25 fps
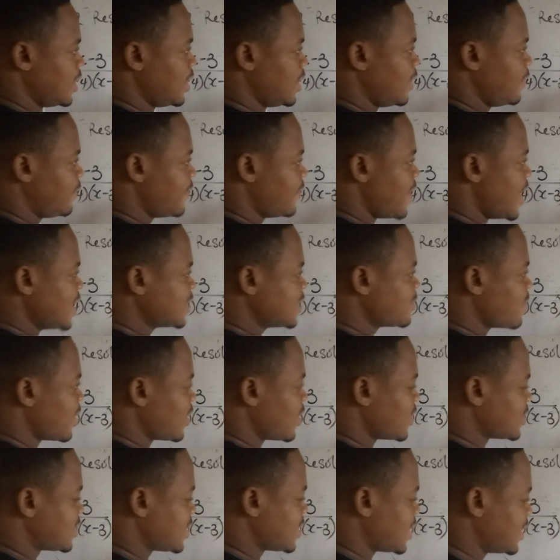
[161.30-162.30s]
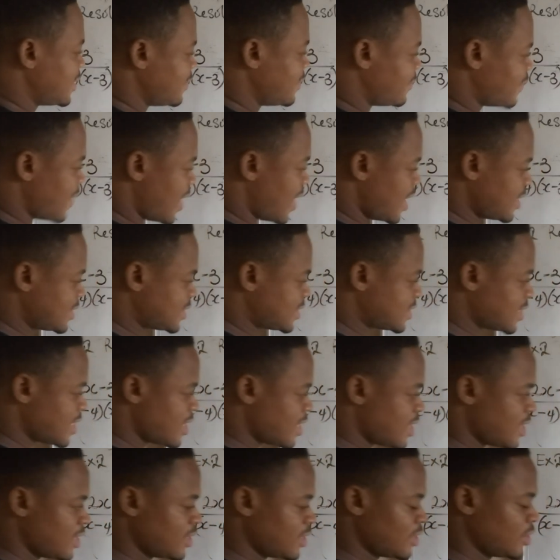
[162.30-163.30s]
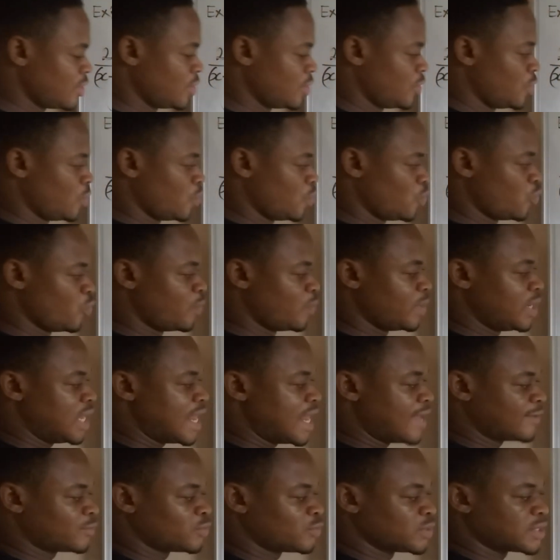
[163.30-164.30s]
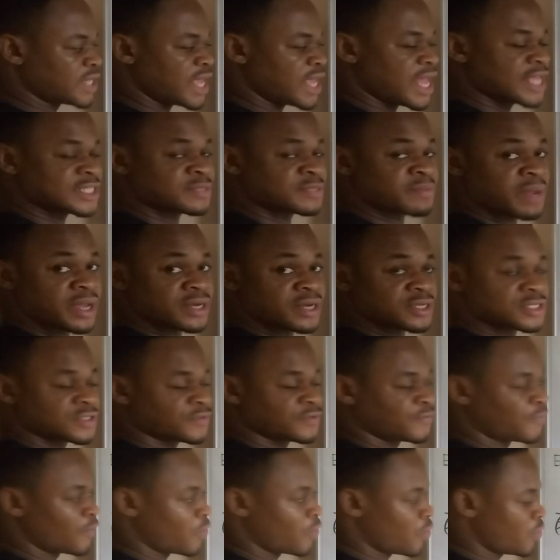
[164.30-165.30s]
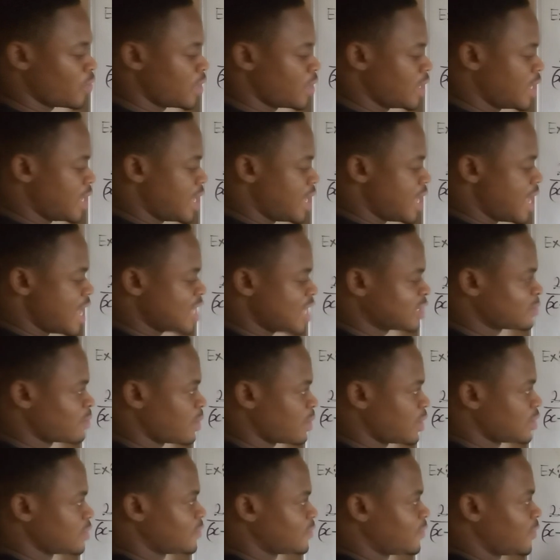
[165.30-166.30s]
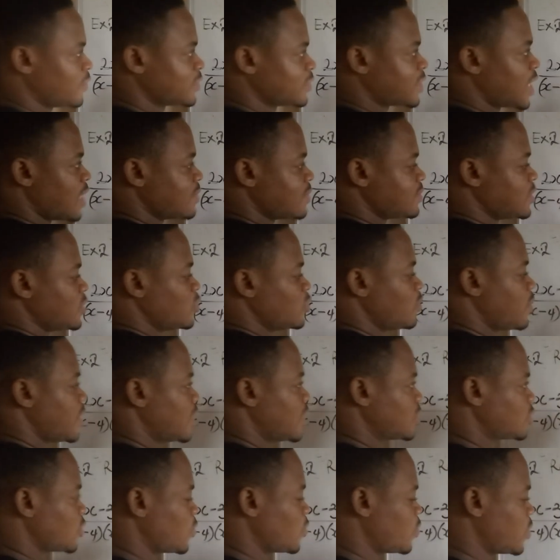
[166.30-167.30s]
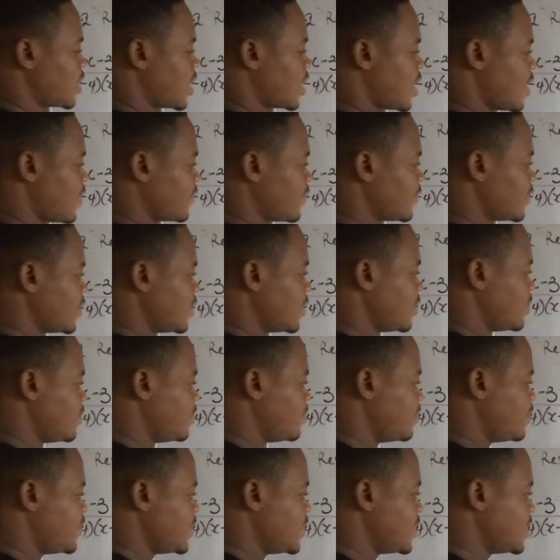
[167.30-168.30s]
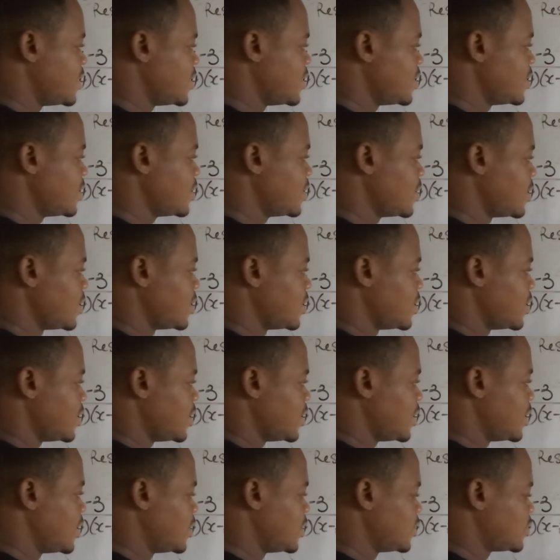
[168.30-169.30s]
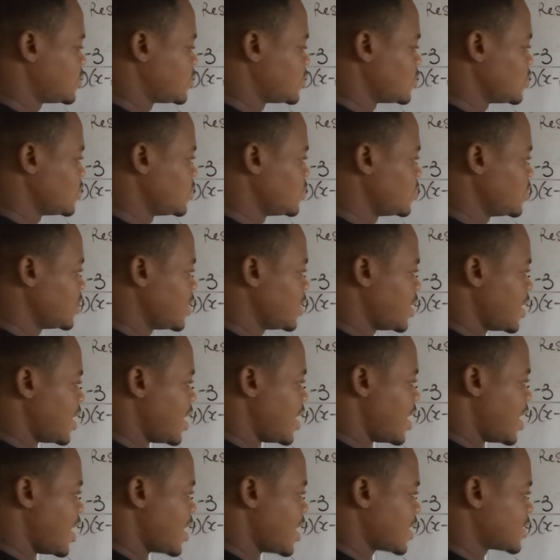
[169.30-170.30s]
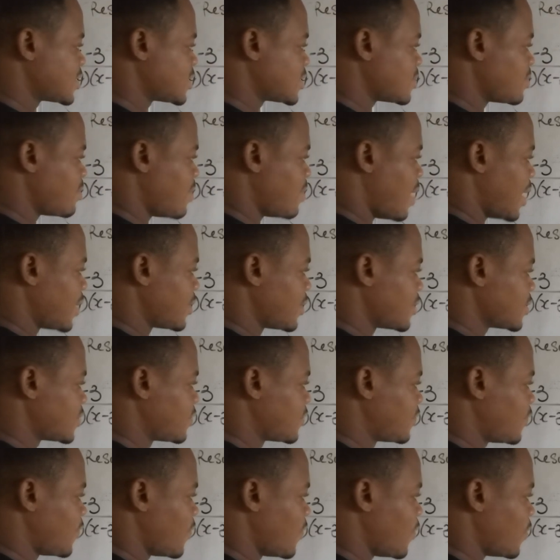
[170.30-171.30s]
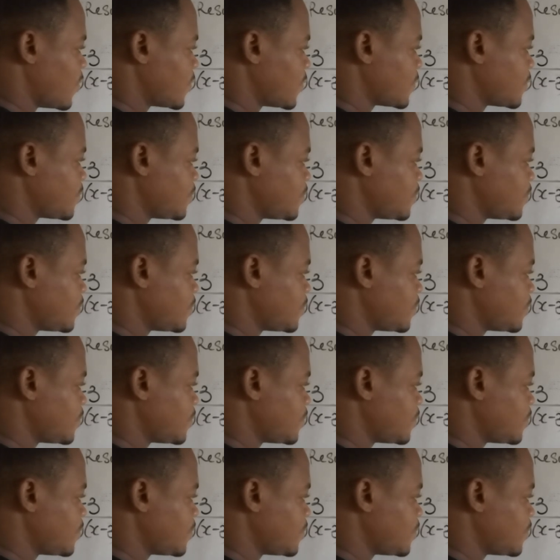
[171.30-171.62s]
if x minus 3 divides here, we'll be left with x minus 4. X minus 4 times the numerator, we have b into x minus 4.